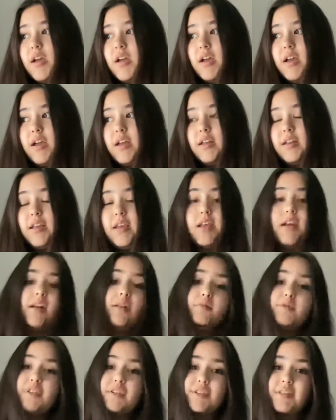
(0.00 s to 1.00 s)
And he
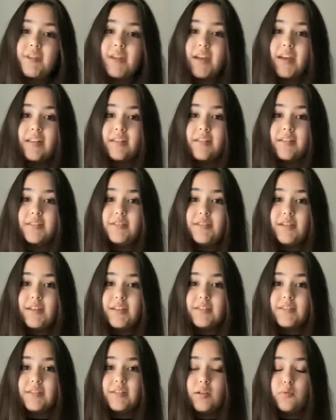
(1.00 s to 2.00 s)
helped us get the
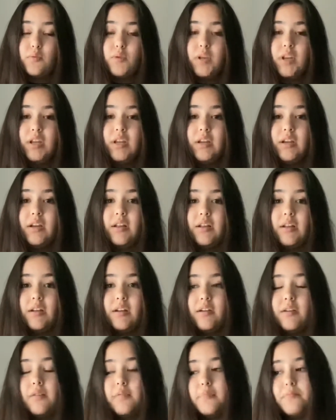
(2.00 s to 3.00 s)
tickets that we needed.
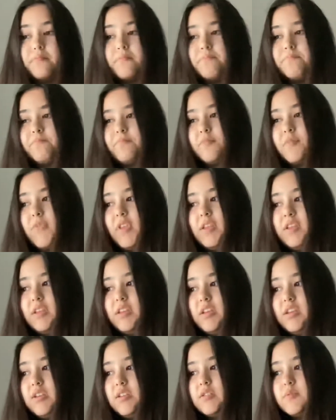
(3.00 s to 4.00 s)

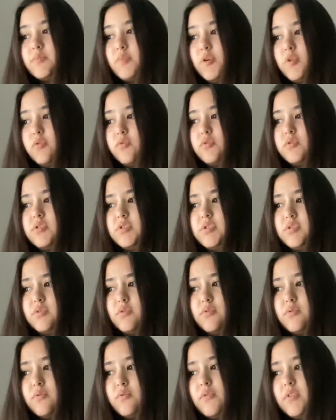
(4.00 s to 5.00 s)
He spoke
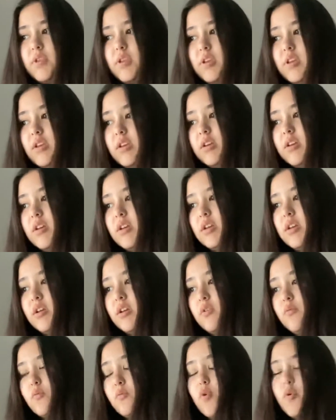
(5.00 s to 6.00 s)
to the
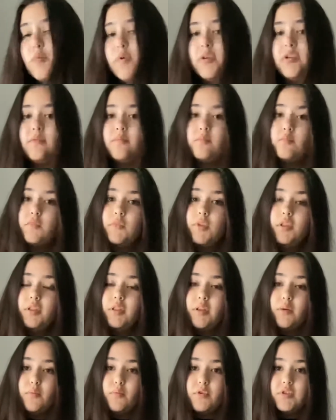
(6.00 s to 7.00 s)
woman
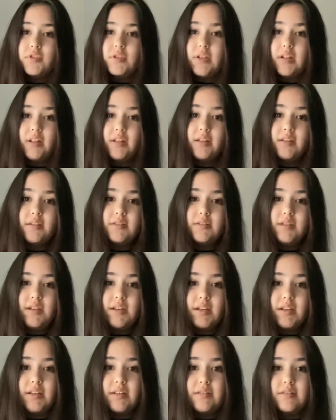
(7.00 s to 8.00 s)
that was selling the
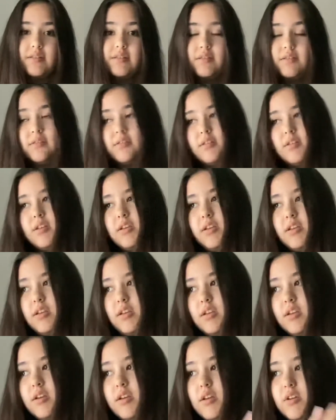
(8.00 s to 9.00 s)
tickets.
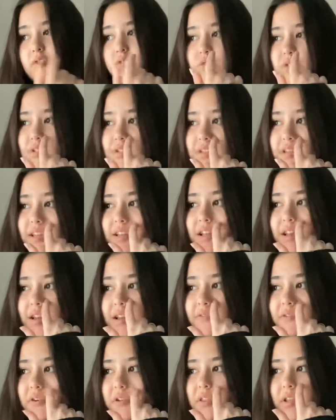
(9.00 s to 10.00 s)
He translated
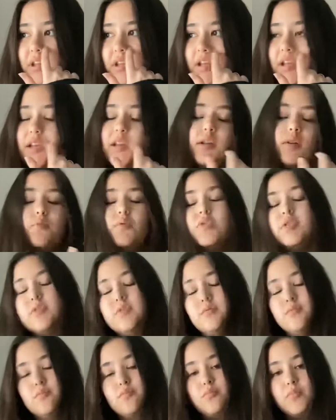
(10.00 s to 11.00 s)
everything and it
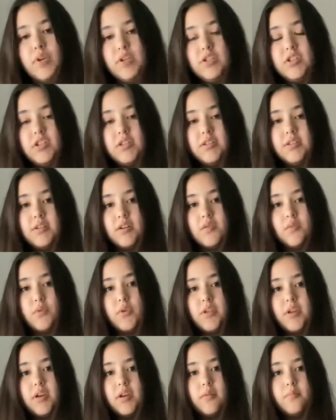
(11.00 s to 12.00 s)
was much easier
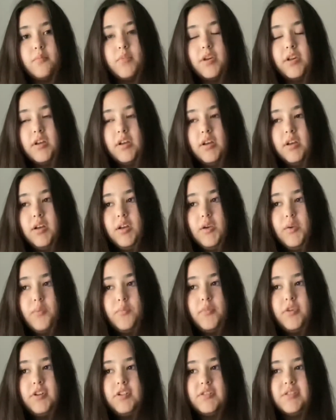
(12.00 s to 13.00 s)
with him.
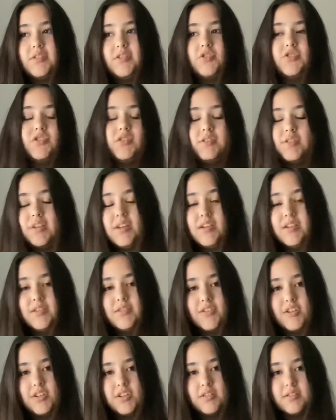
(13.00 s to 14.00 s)
But it's not just
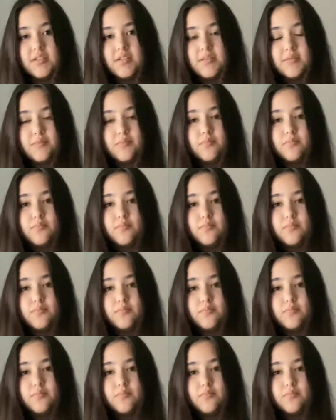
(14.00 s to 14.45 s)
easier, it's